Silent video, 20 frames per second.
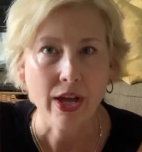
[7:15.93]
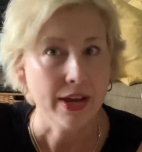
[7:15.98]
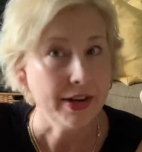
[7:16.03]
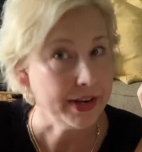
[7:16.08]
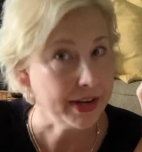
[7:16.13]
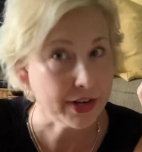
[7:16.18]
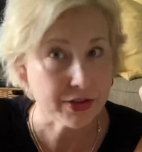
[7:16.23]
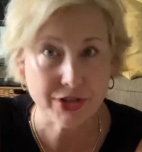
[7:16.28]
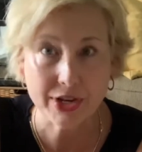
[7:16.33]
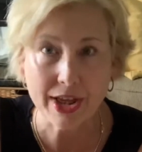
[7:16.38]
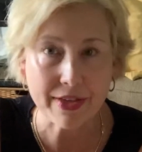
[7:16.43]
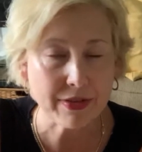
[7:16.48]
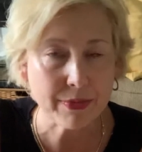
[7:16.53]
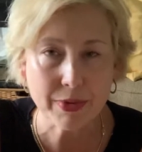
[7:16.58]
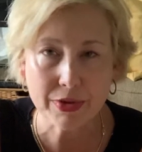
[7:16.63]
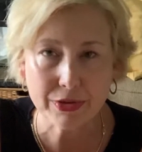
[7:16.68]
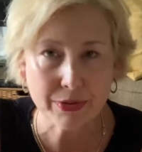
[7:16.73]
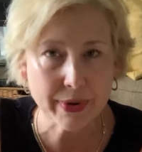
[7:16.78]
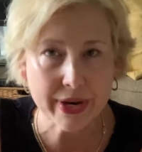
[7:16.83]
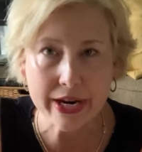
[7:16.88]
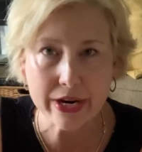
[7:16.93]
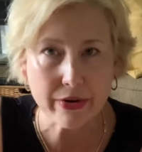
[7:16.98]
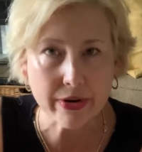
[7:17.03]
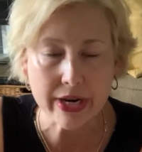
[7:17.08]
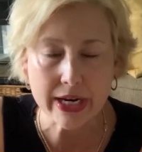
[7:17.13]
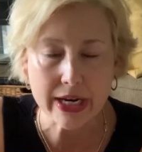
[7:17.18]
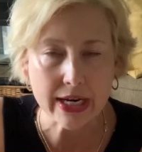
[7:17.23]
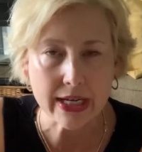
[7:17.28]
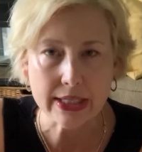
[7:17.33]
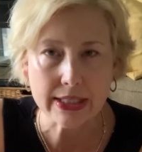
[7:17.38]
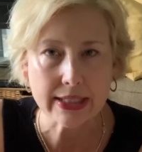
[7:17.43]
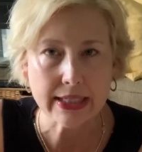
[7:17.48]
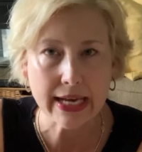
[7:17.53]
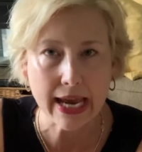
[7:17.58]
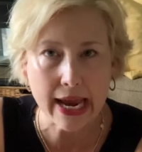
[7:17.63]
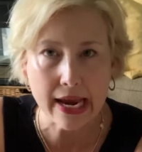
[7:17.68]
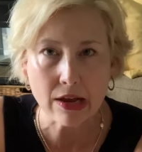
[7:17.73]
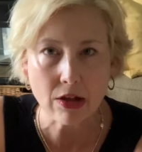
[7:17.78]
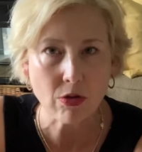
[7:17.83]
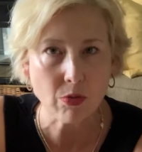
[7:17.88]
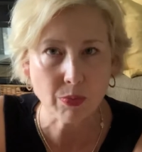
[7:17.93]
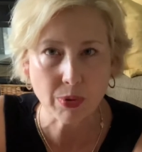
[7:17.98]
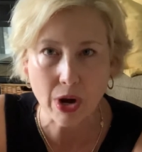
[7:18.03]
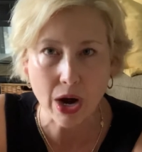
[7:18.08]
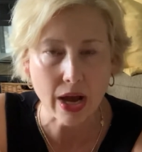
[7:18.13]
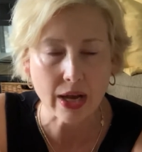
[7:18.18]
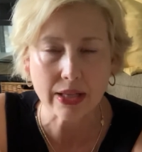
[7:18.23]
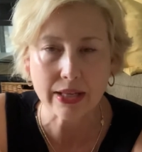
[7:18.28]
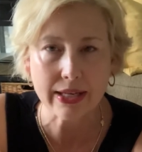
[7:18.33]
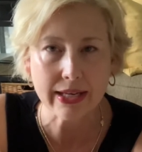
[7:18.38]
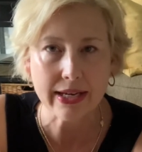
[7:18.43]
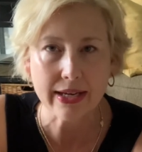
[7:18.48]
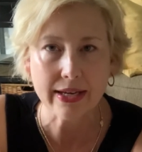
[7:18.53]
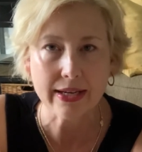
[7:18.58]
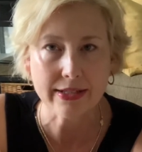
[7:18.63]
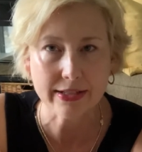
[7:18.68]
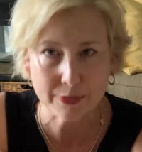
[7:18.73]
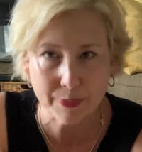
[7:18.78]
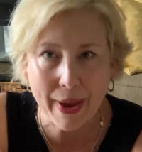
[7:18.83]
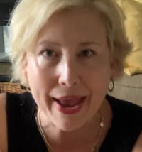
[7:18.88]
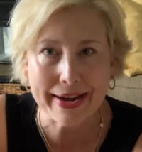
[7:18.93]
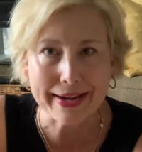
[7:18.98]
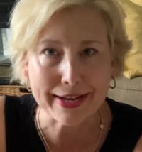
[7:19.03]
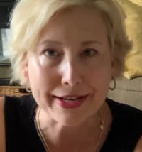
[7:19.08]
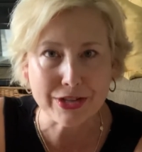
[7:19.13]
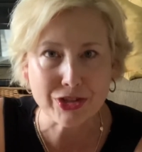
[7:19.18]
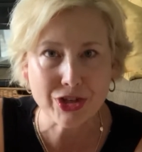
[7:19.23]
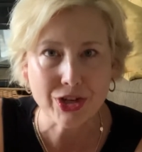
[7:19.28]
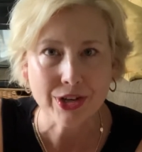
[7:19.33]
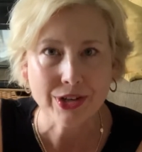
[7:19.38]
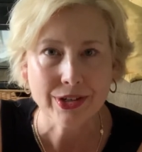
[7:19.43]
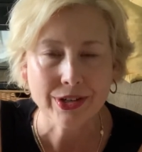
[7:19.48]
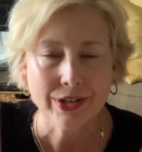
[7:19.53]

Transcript: there's nothing but 3 ingredients, kale, broccoli, and spinach.